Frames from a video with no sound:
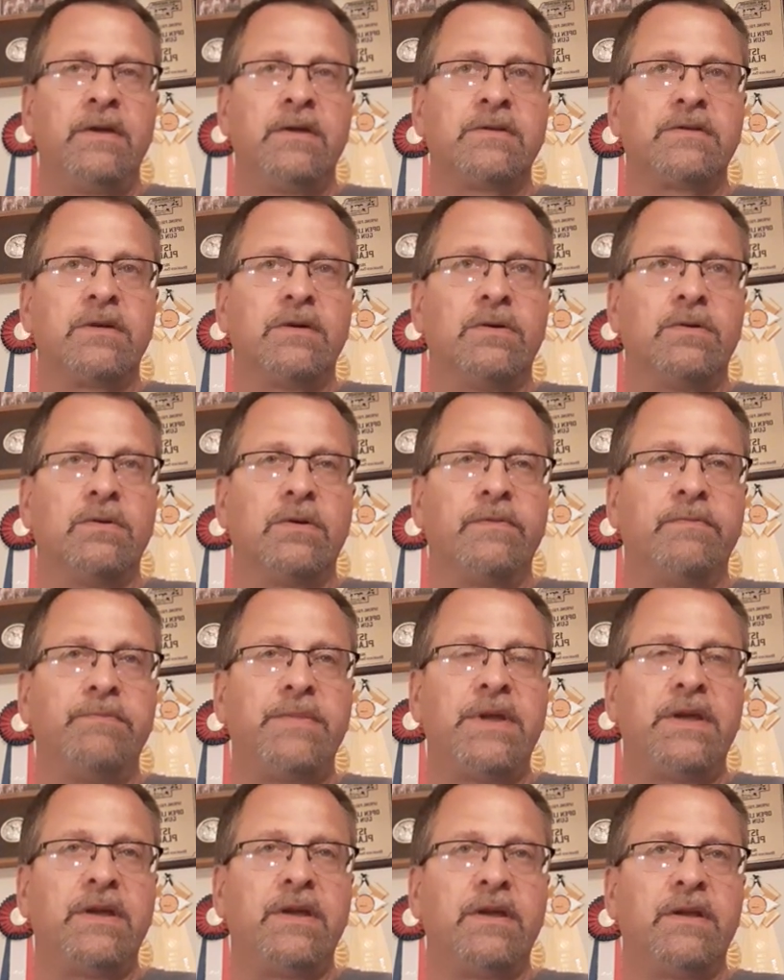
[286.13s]
So
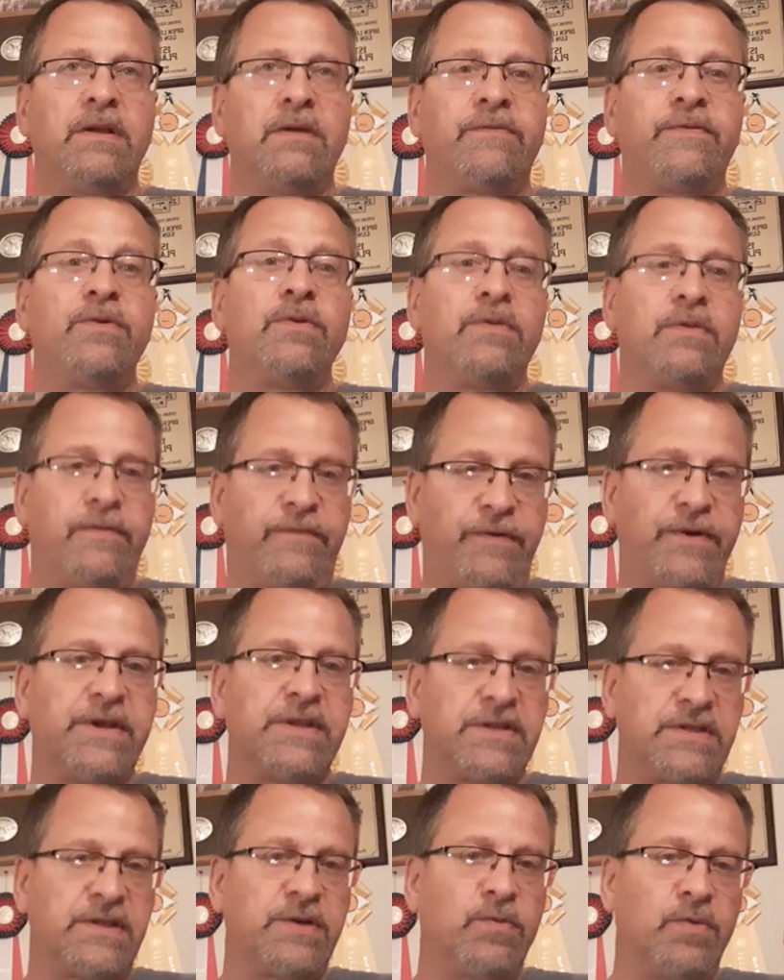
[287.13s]
me and a few of the
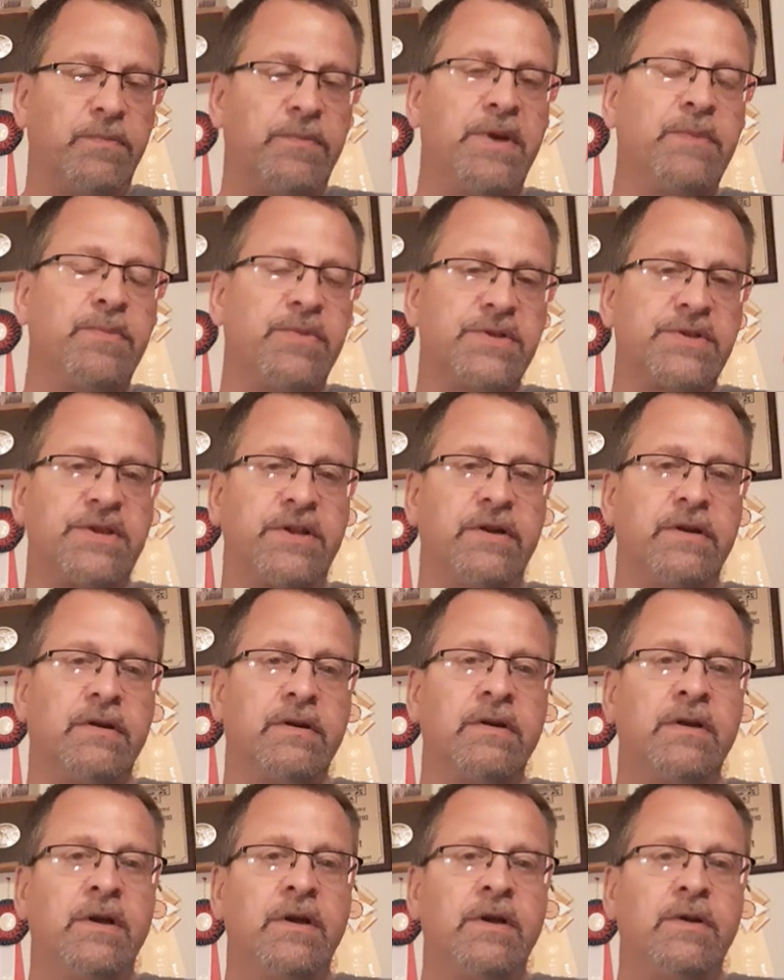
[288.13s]
friends that were members
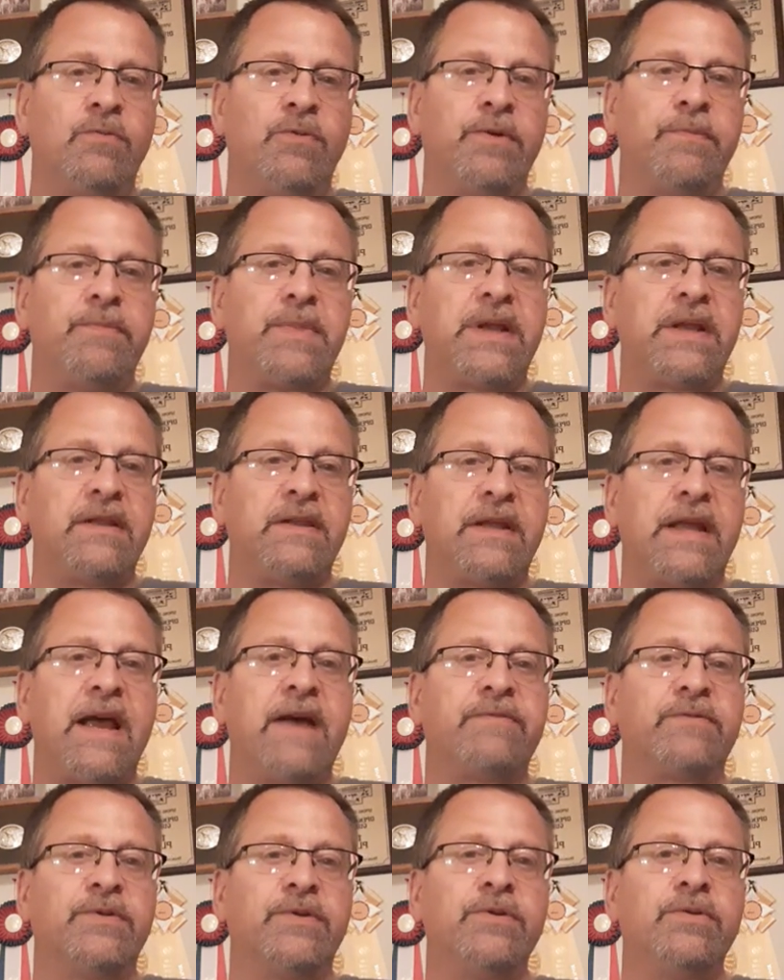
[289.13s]
there would meet in the
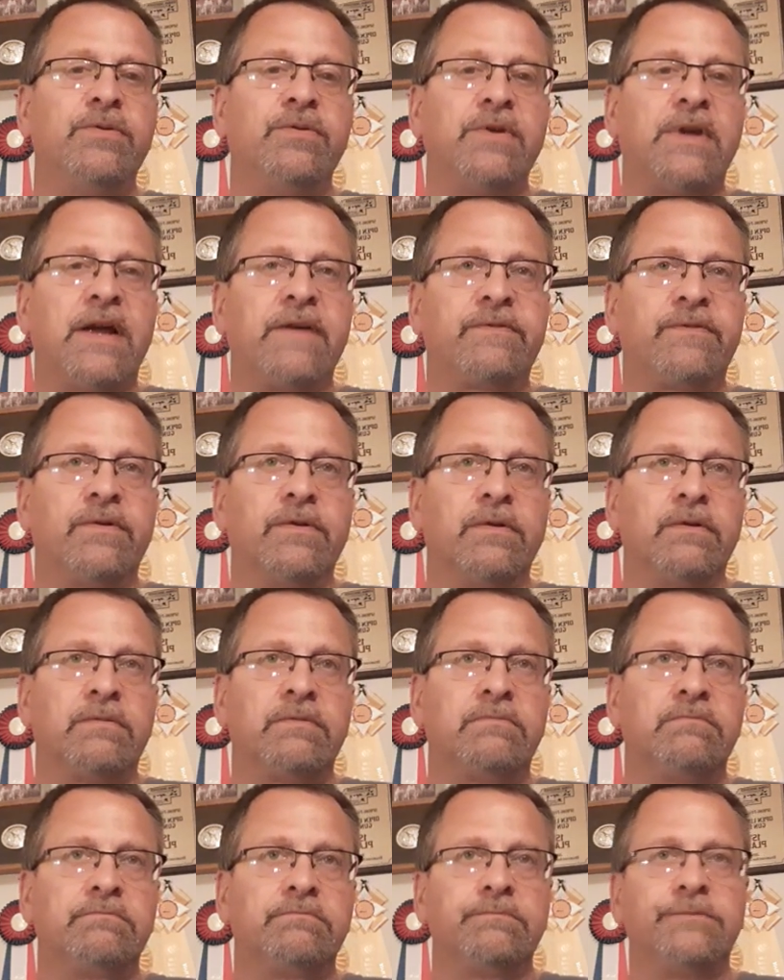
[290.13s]
afternoon after
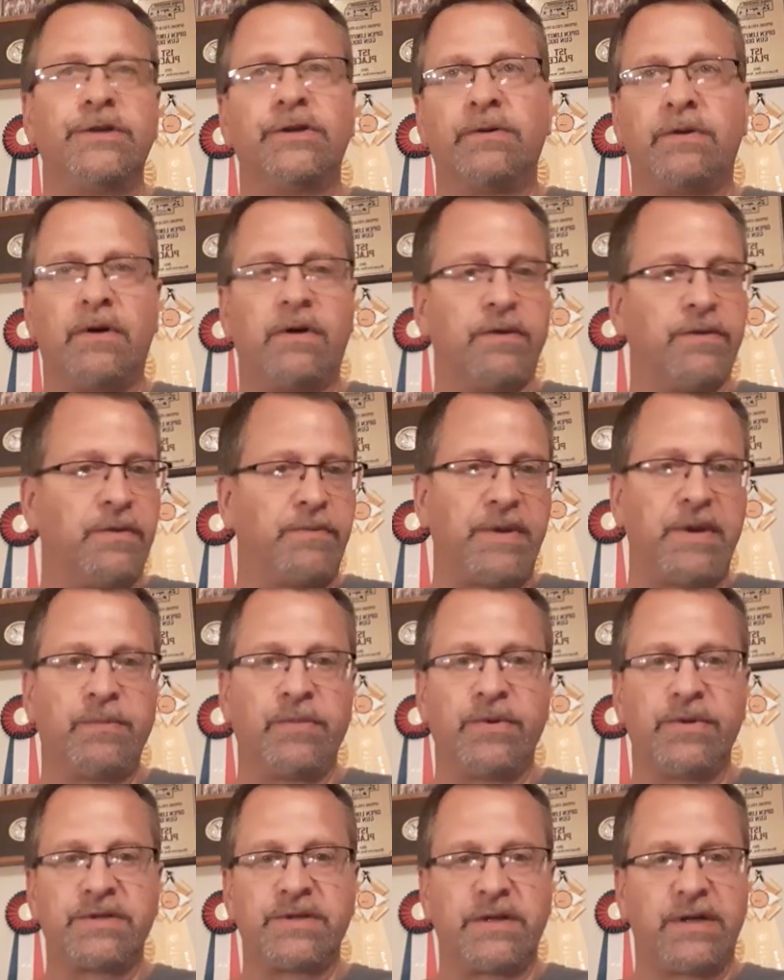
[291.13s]
you know all the
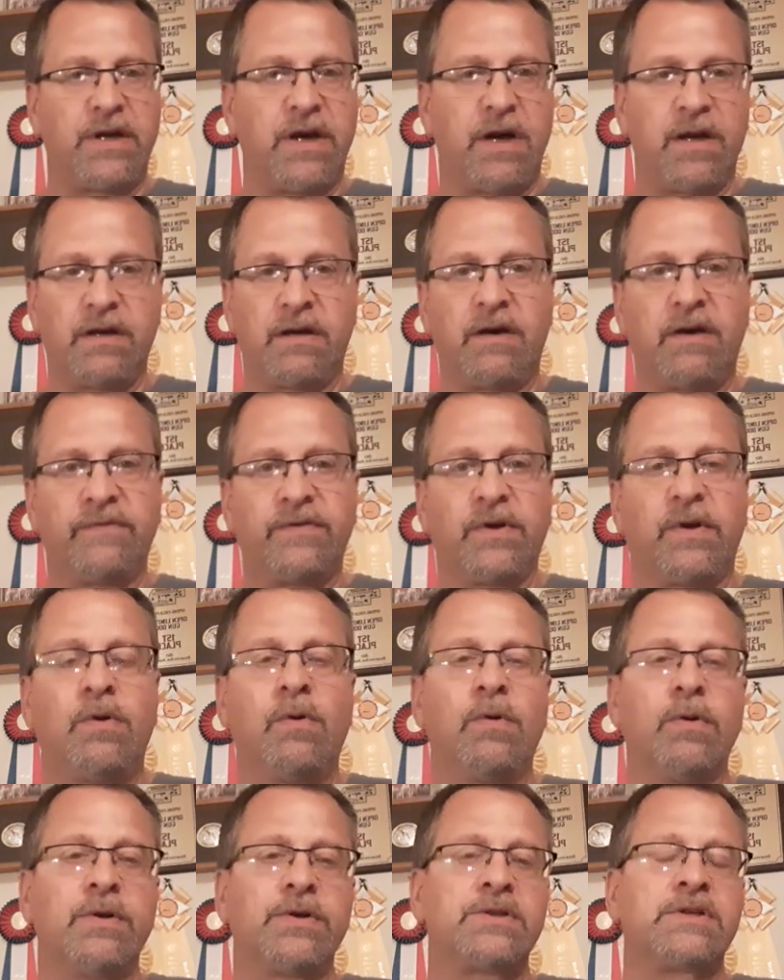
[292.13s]
members had gotten off the
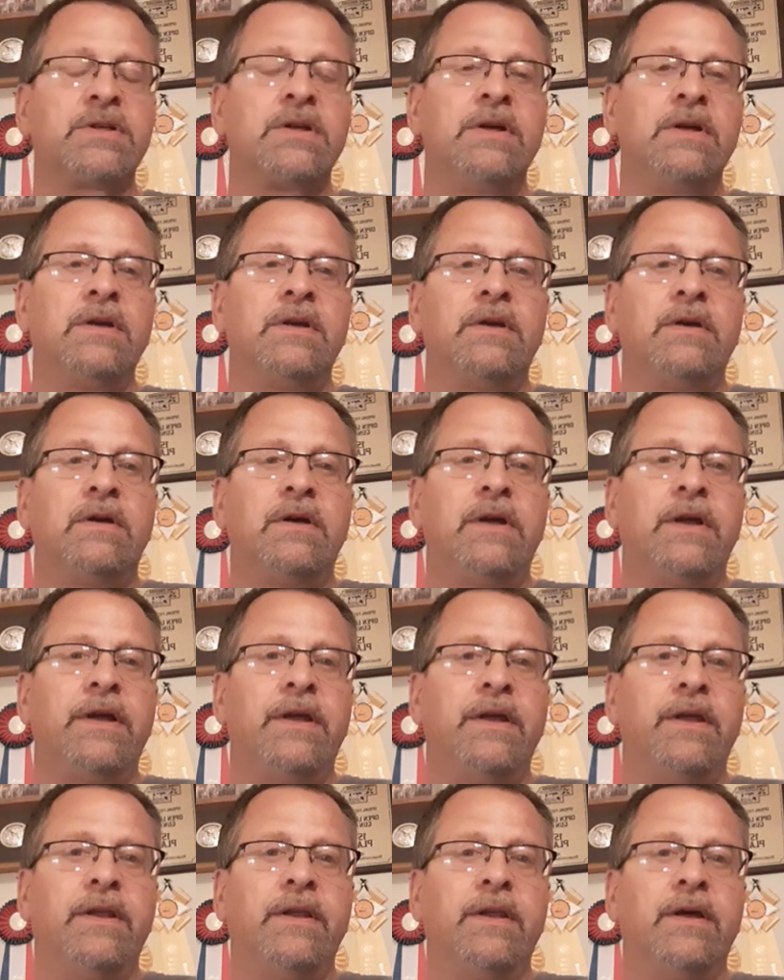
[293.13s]
course,
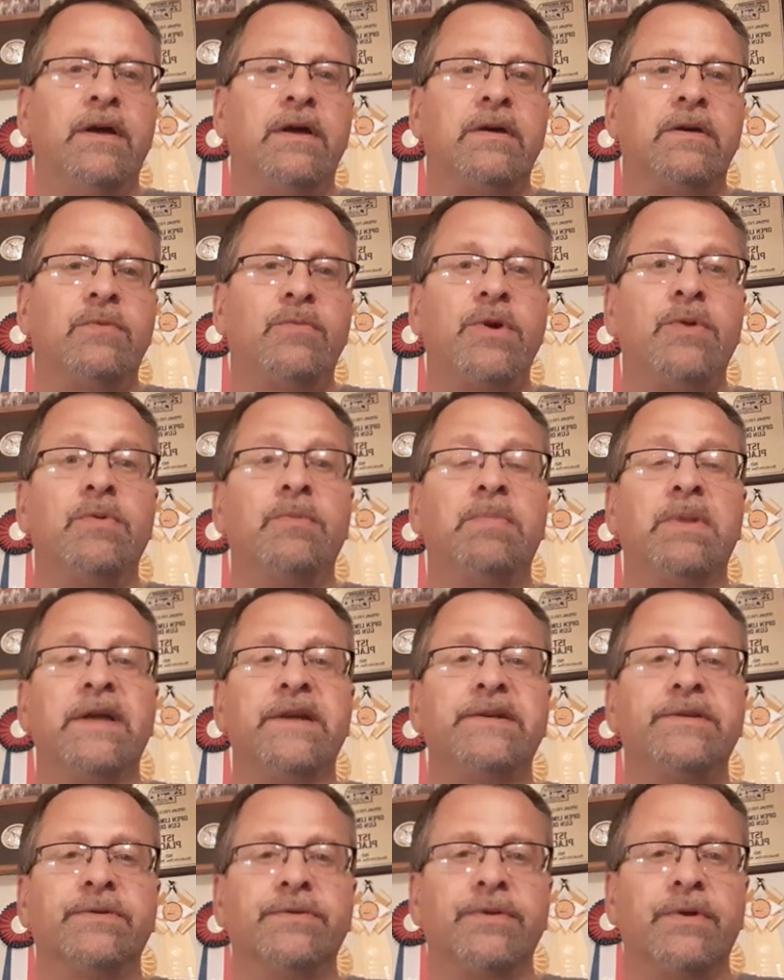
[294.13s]
and uh, we would play
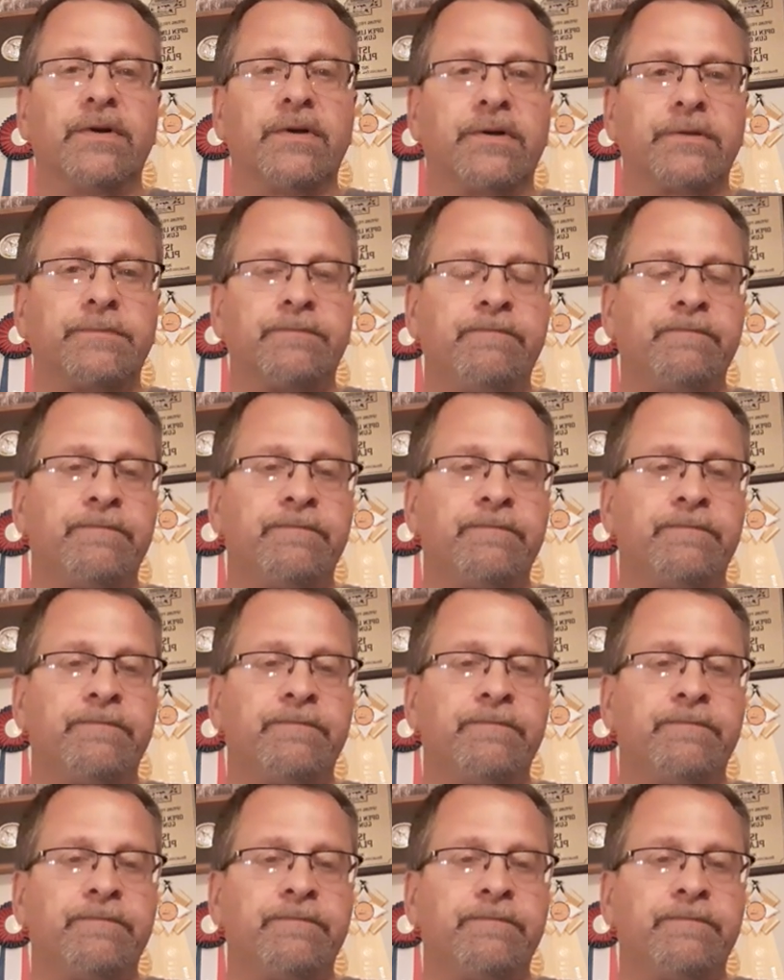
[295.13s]
till dark.